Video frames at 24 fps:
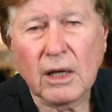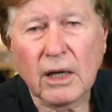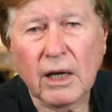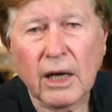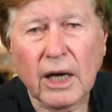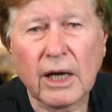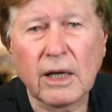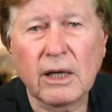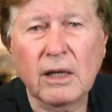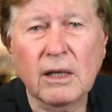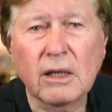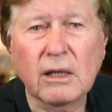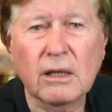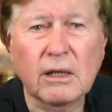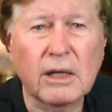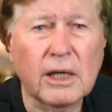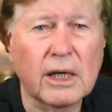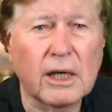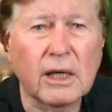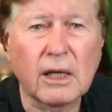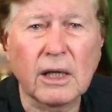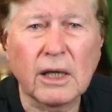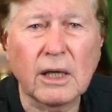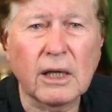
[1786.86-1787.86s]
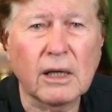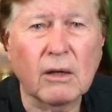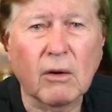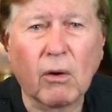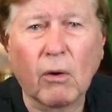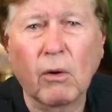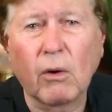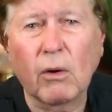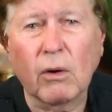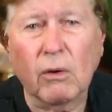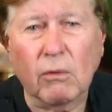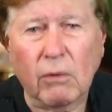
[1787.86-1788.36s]
and nearly
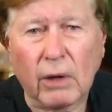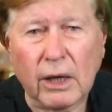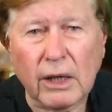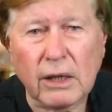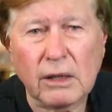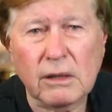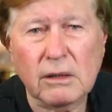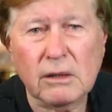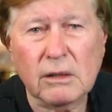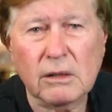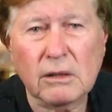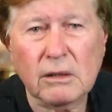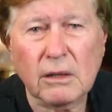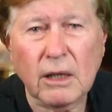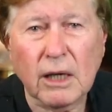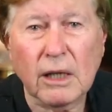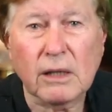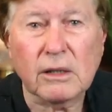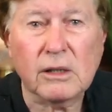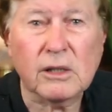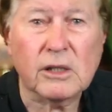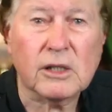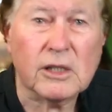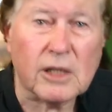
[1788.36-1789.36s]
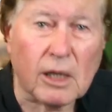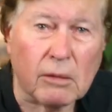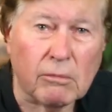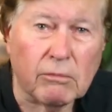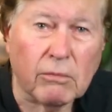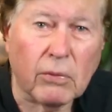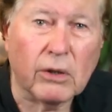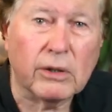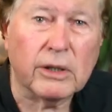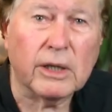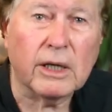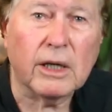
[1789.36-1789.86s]
always at
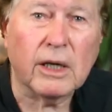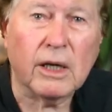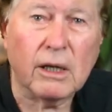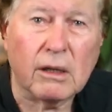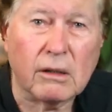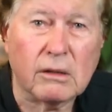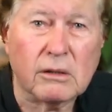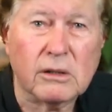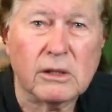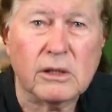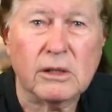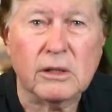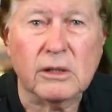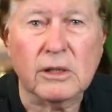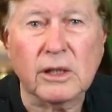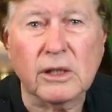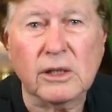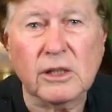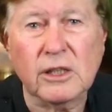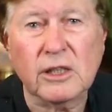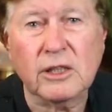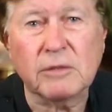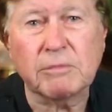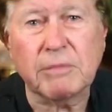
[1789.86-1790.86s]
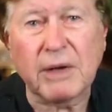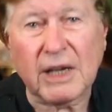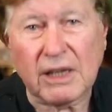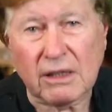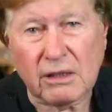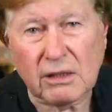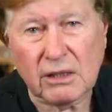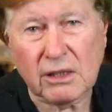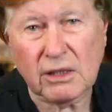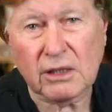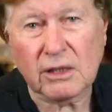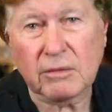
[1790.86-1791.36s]
somebody else's
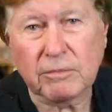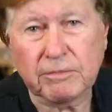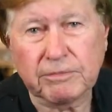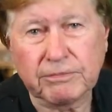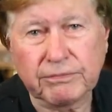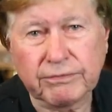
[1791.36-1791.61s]
expense.